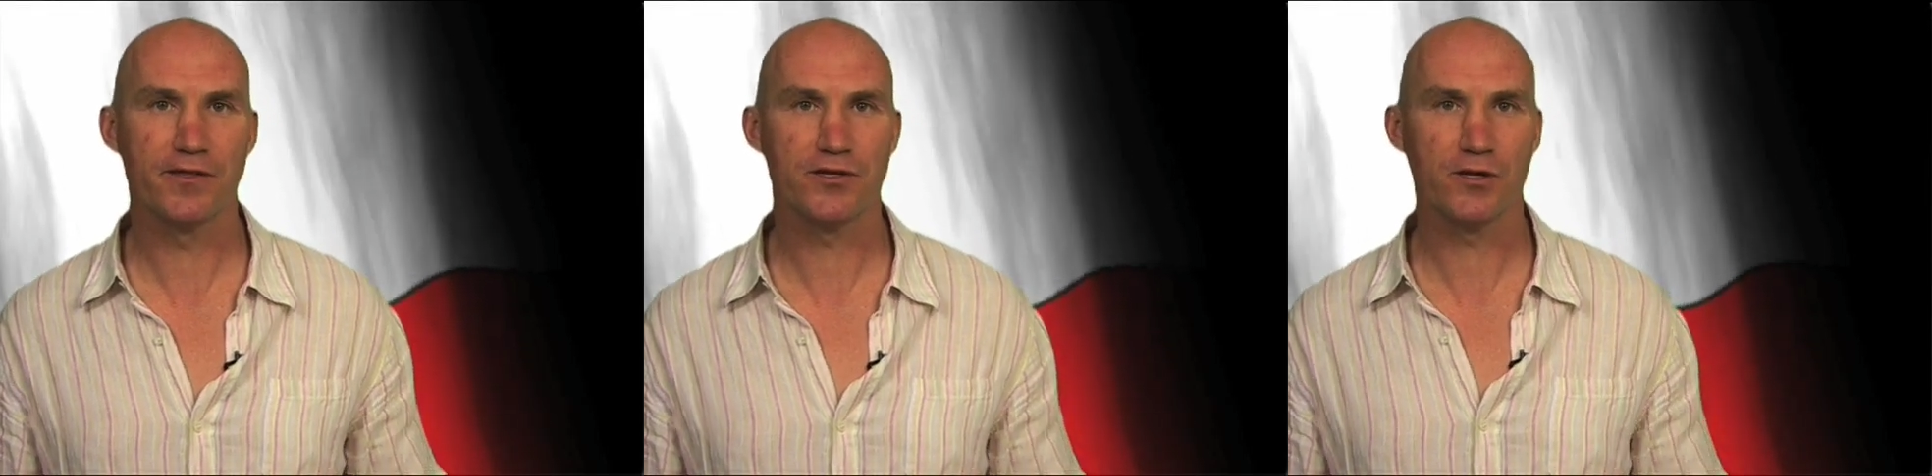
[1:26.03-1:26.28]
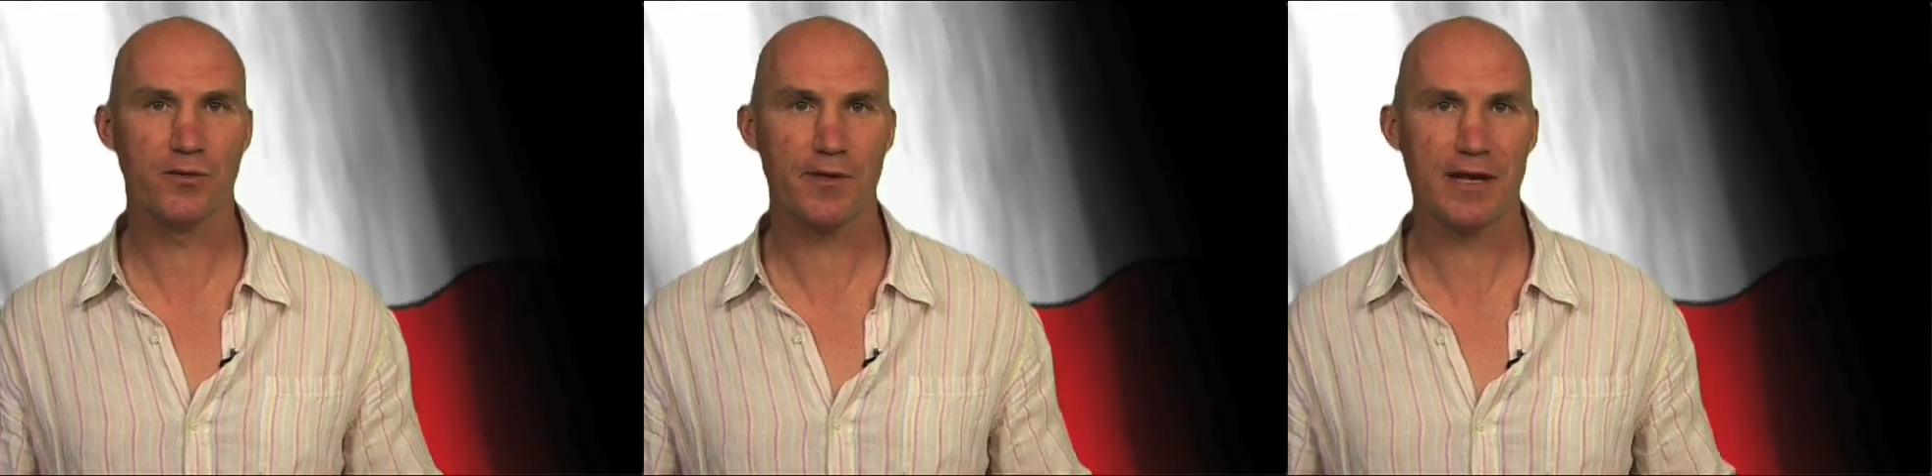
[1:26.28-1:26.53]
the
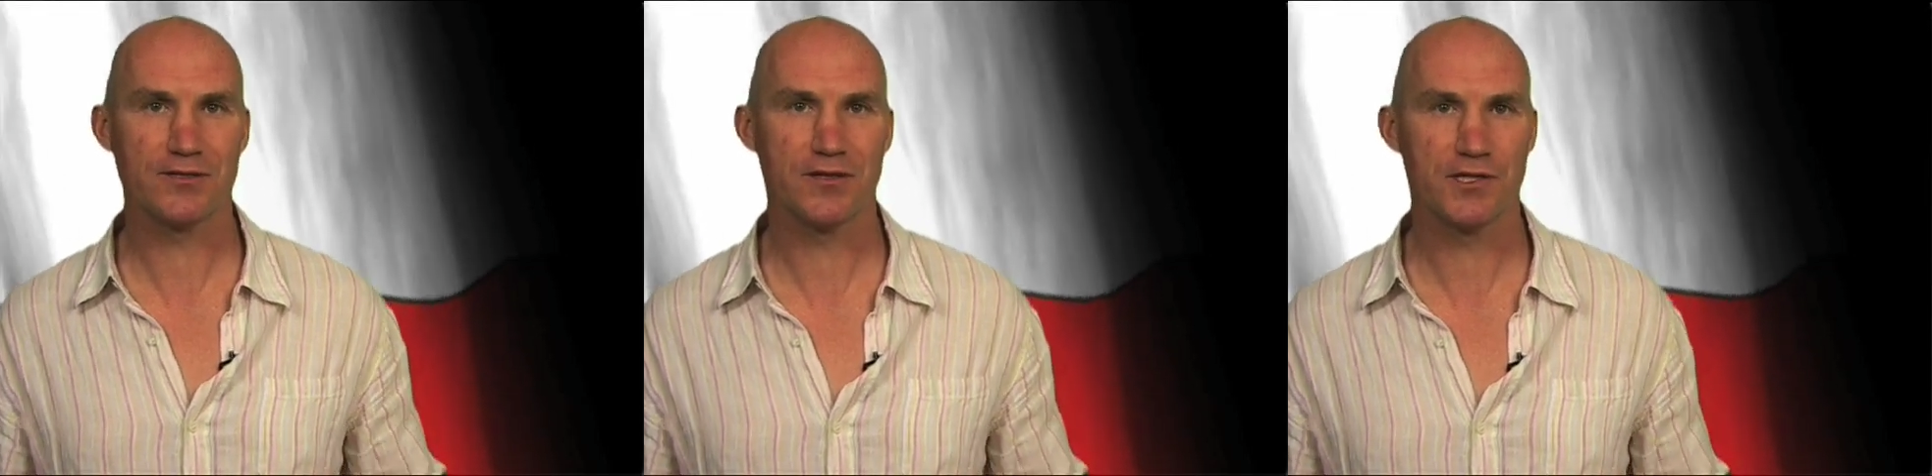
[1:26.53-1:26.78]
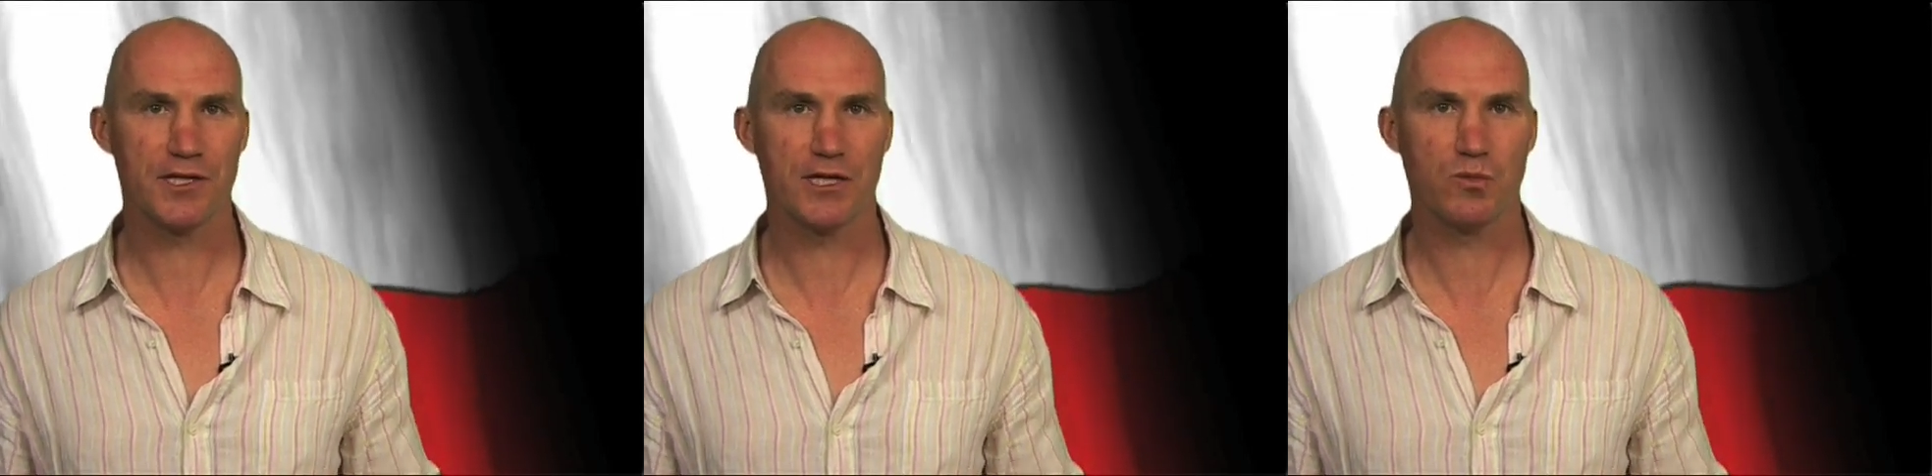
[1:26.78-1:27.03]

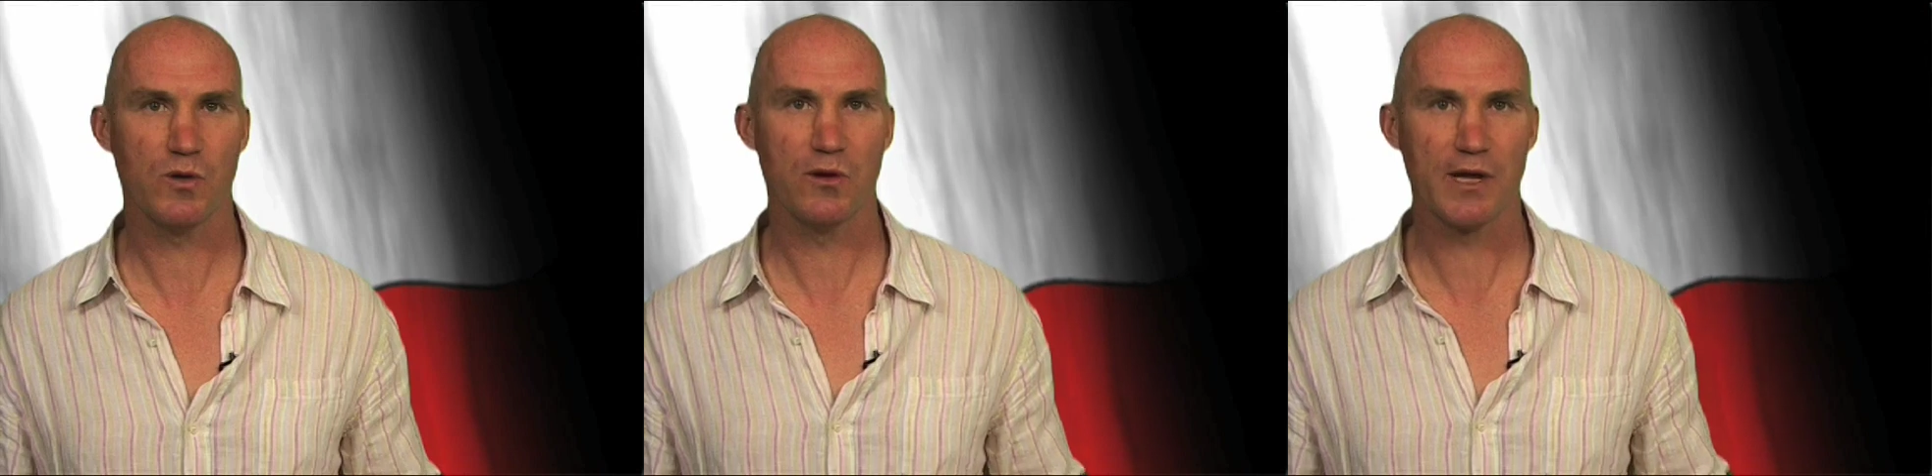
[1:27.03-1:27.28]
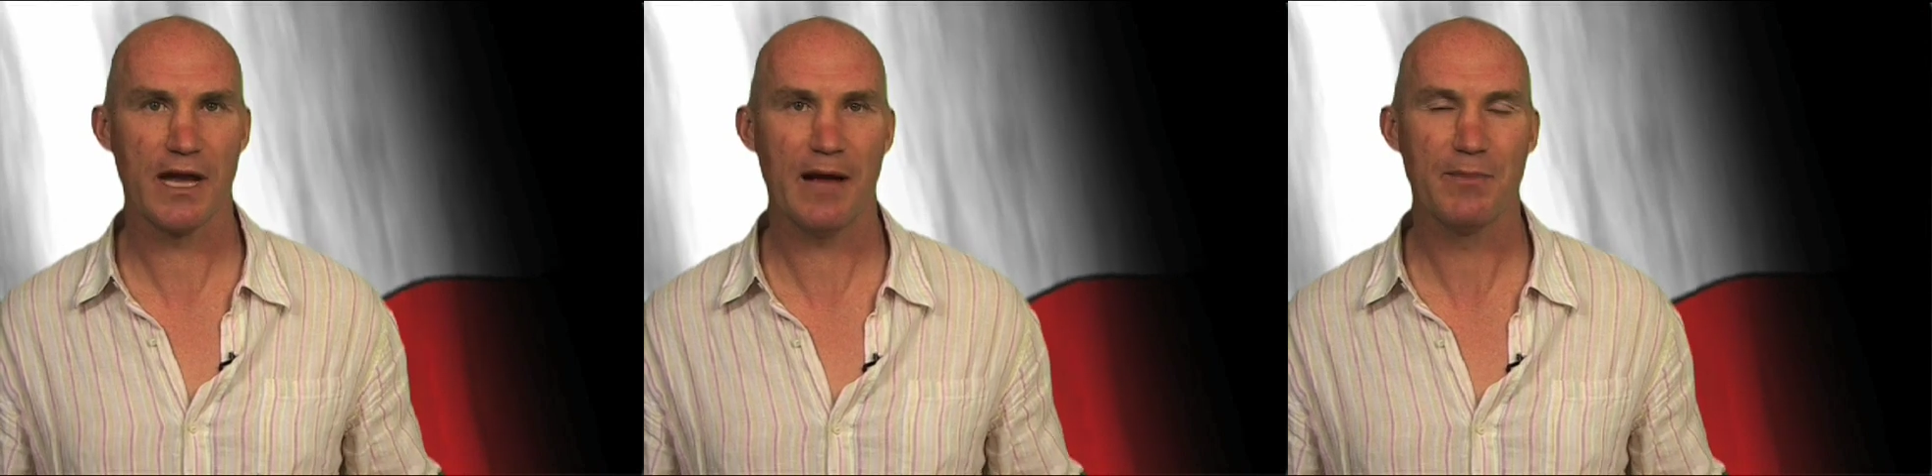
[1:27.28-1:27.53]
2006
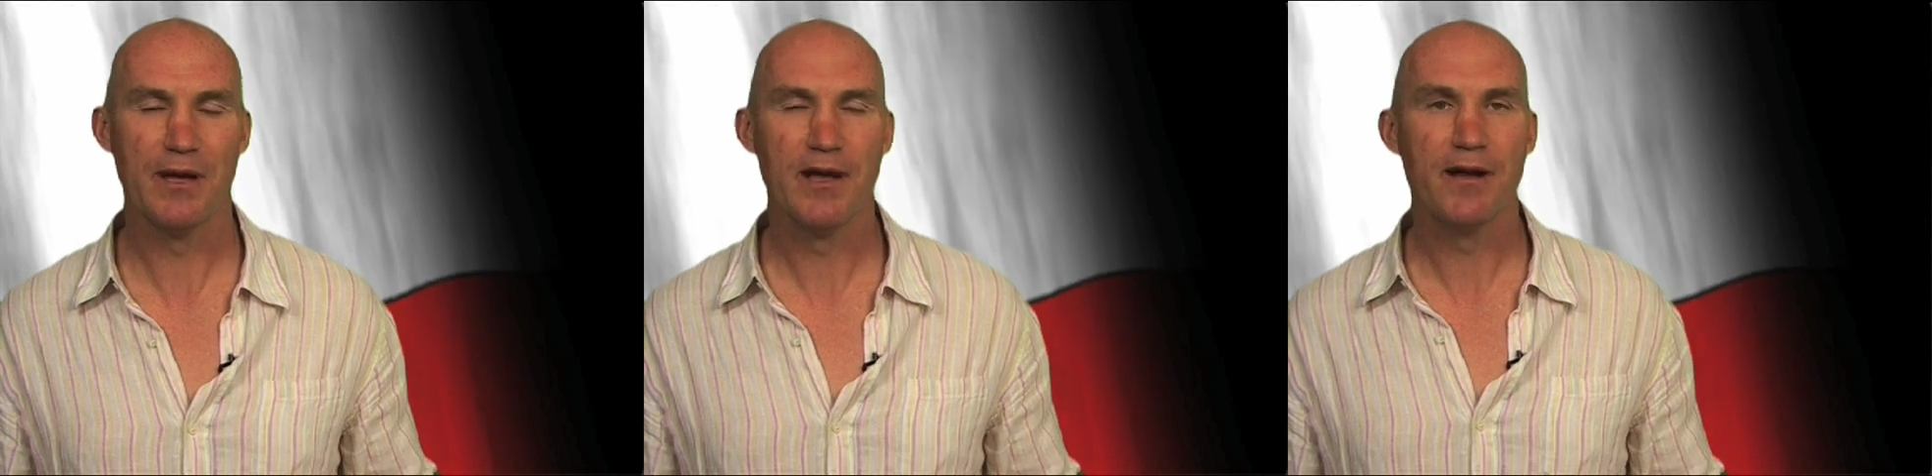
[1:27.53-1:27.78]
World Cup,